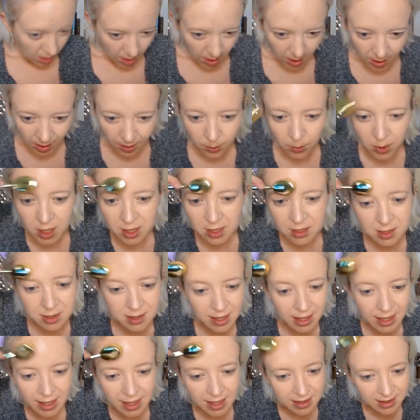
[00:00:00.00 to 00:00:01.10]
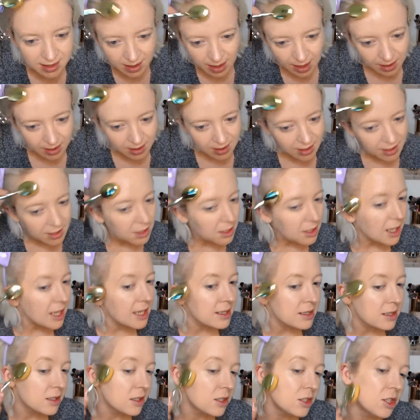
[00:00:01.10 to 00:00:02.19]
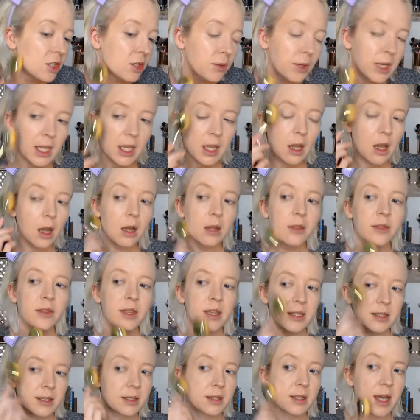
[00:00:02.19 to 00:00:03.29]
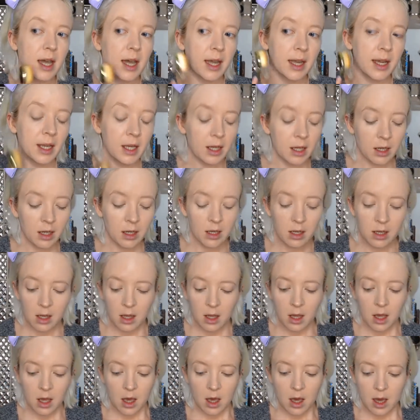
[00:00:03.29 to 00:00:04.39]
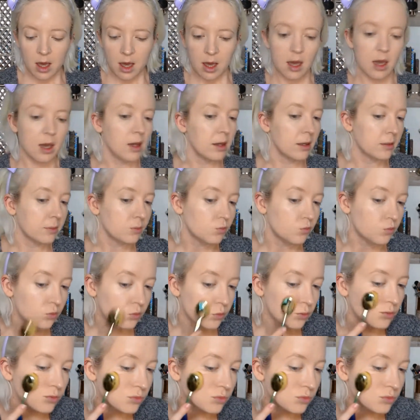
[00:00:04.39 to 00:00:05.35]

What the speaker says: I want to say it's a little less dewy on this side. I